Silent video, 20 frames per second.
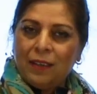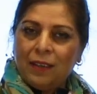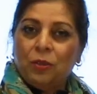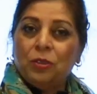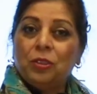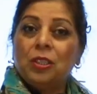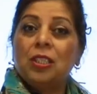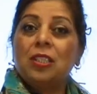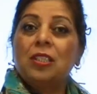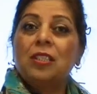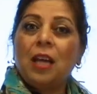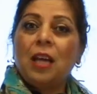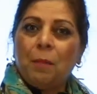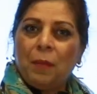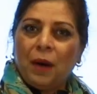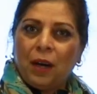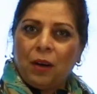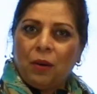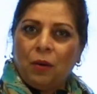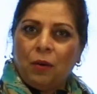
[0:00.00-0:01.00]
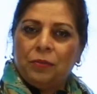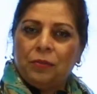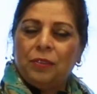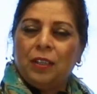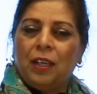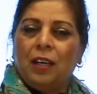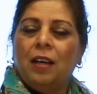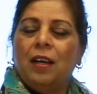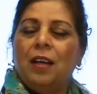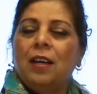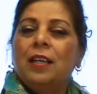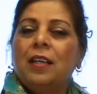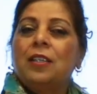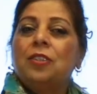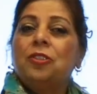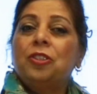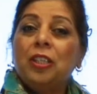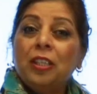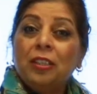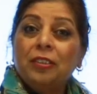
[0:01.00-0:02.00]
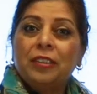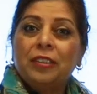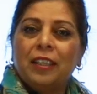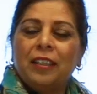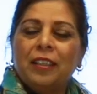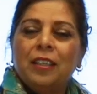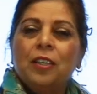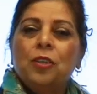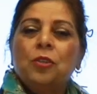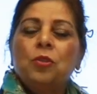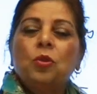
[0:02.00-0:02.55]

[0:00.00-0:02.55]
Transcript: on the stomach of the children.